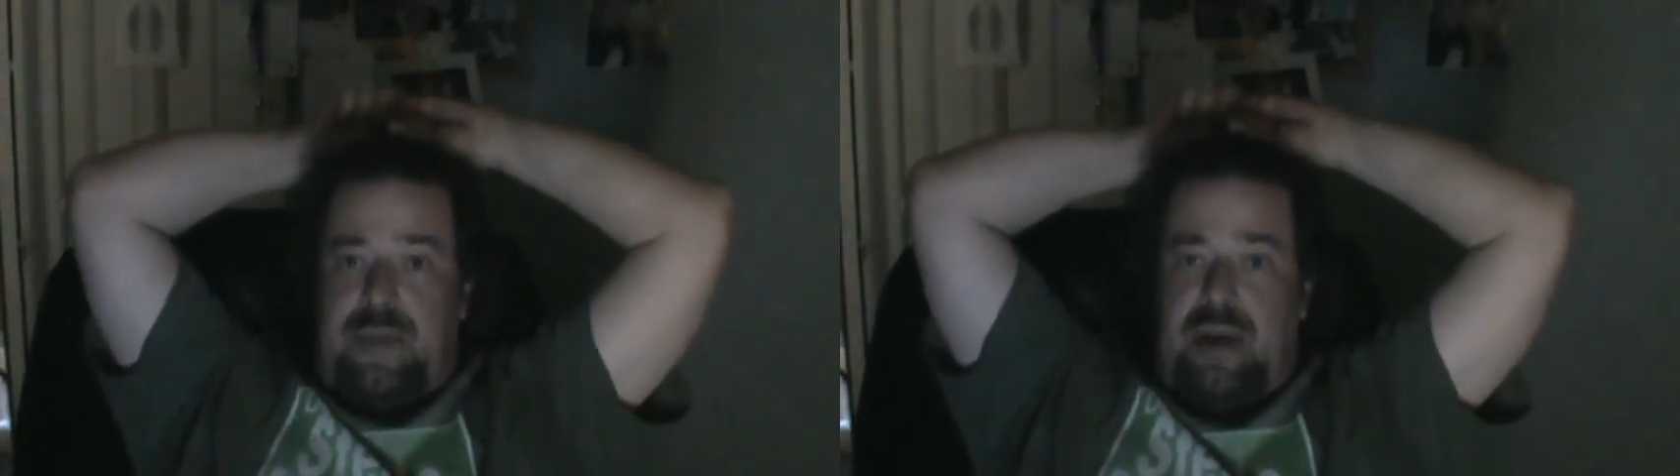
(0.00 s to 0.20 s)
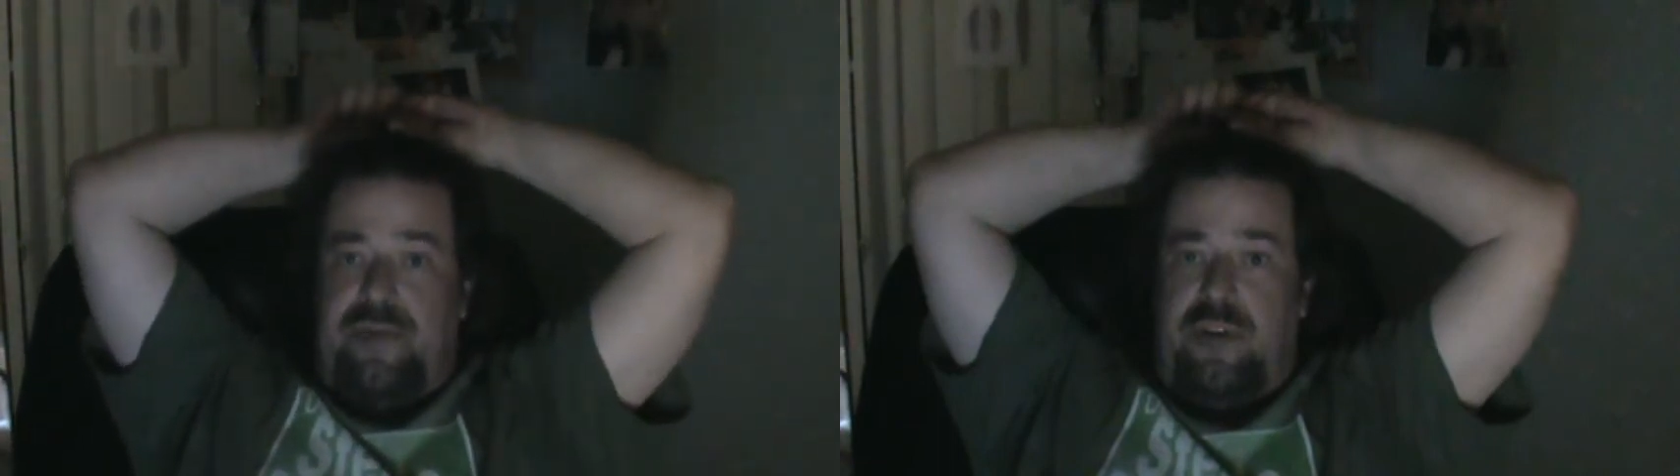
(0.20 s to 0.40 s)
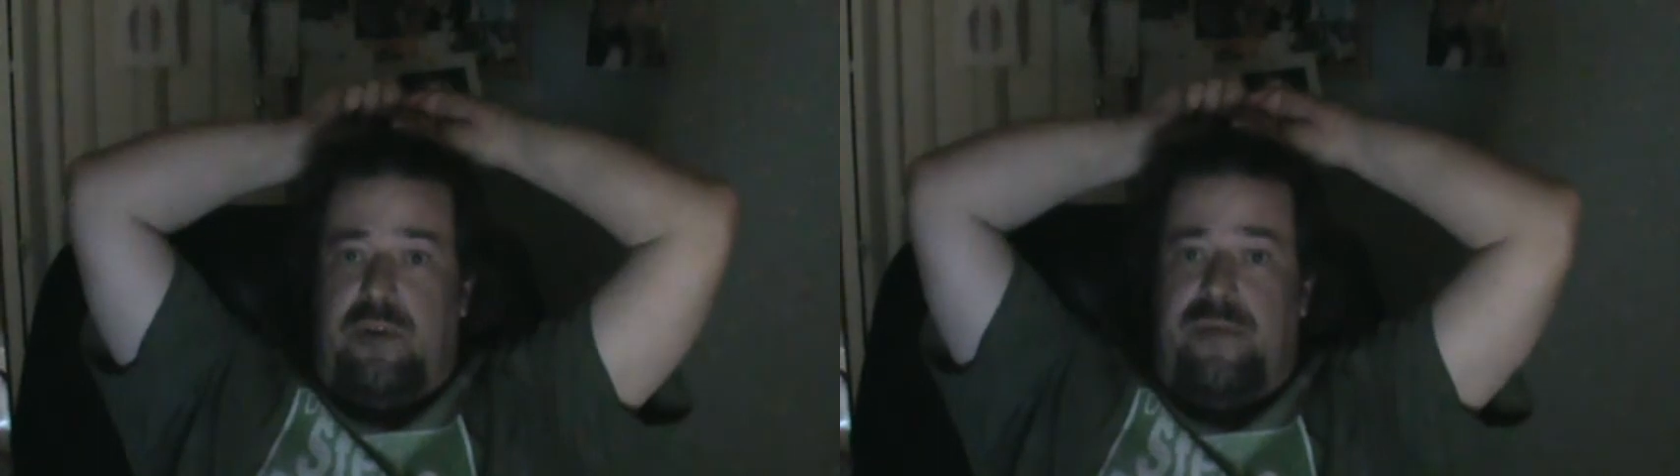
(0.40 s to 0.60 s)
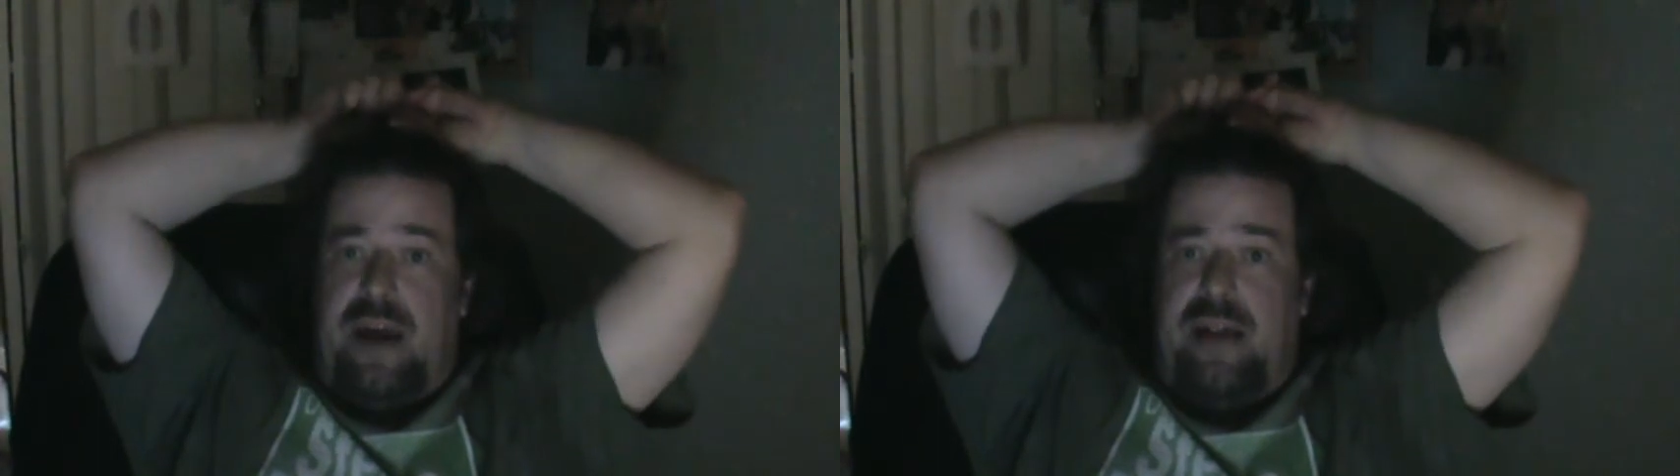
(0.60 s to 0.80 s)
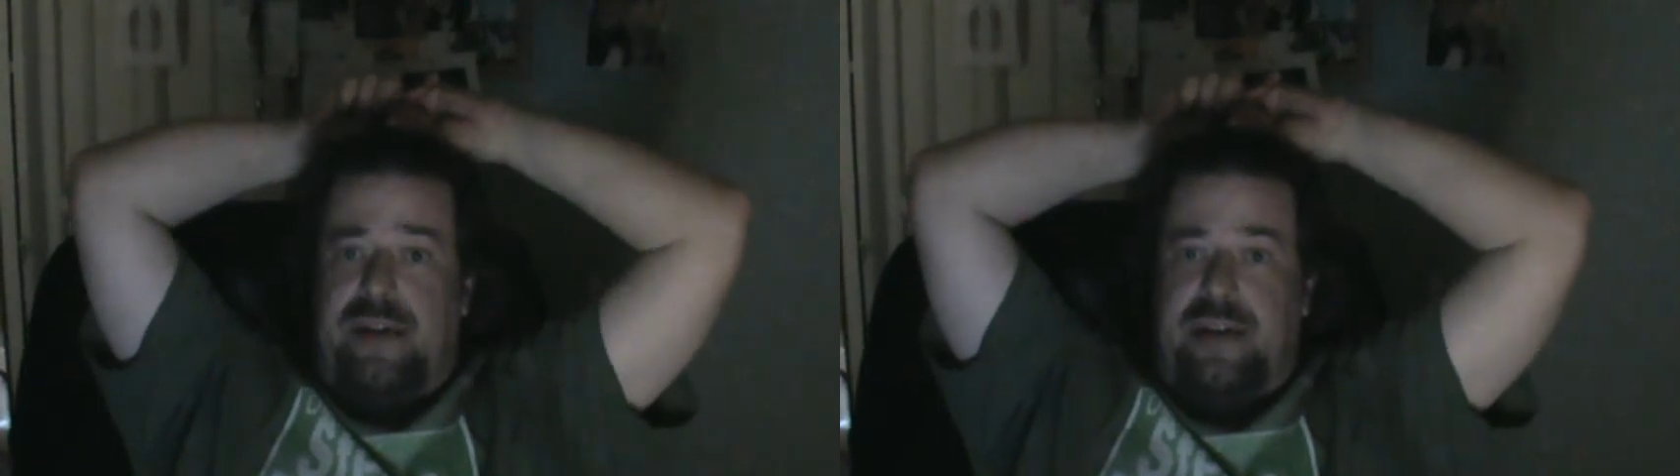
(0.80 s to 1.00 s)
and if you're
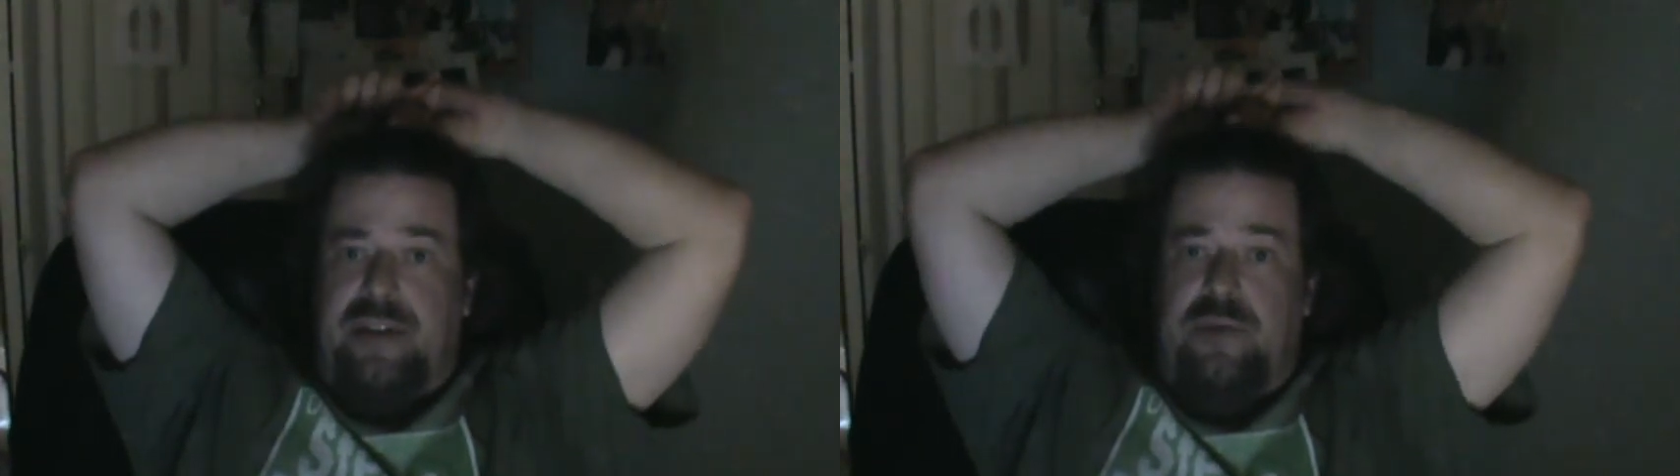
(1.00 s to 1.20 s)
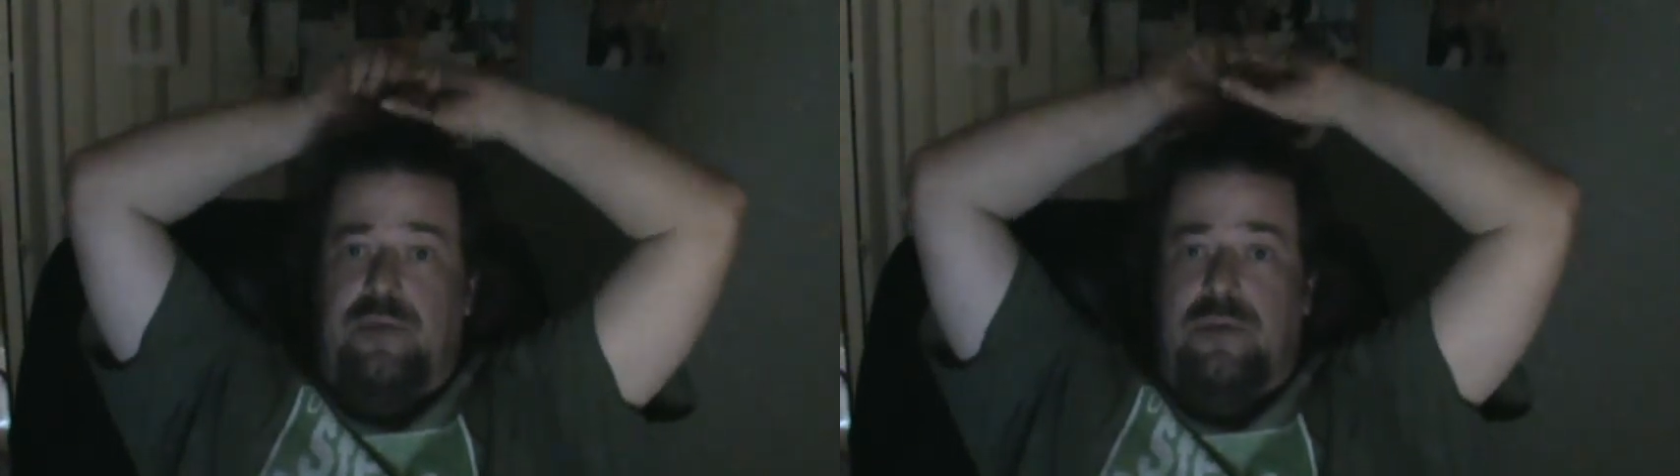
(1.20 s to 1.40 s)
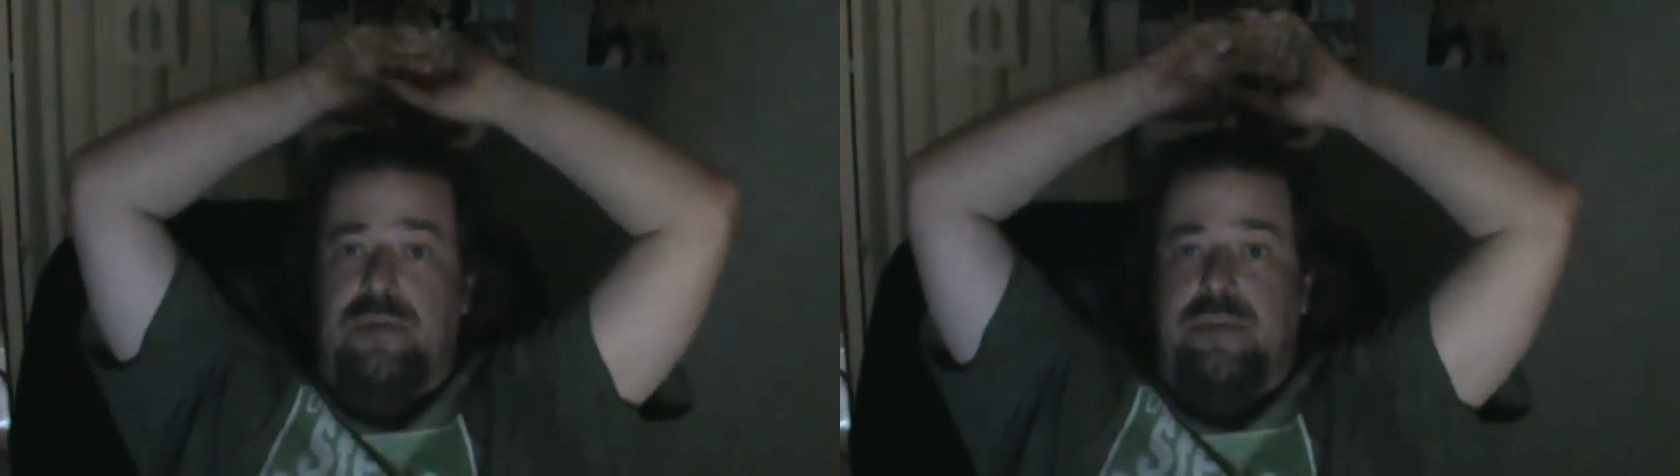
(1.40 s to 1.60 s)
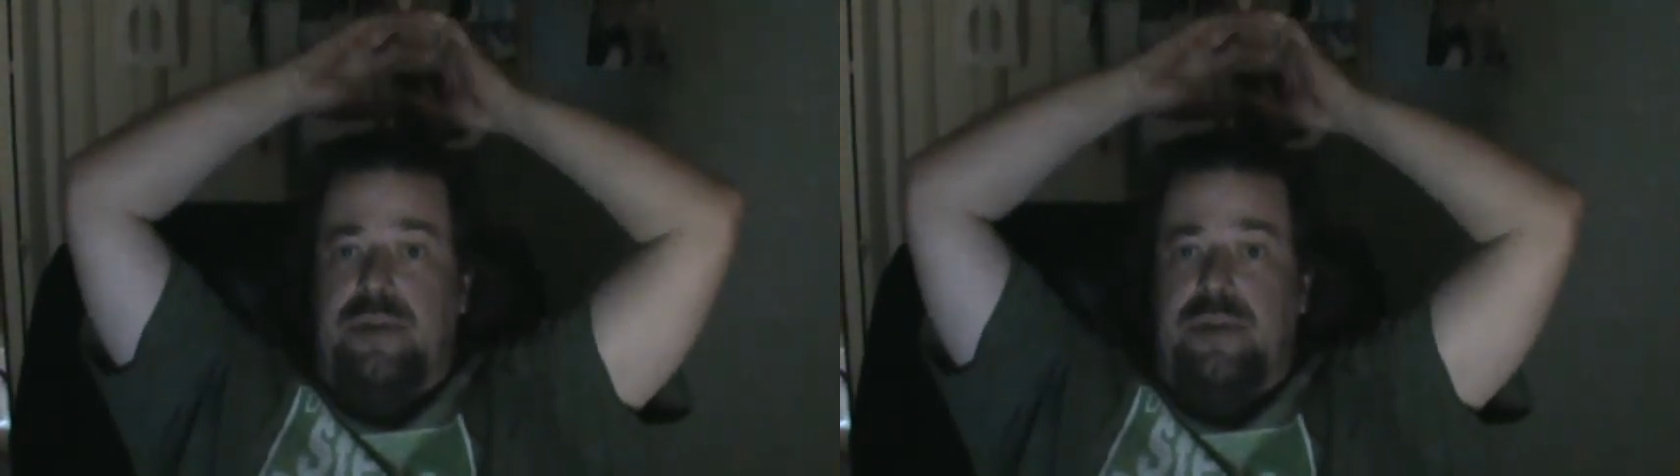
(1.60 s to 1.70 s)
violent at school,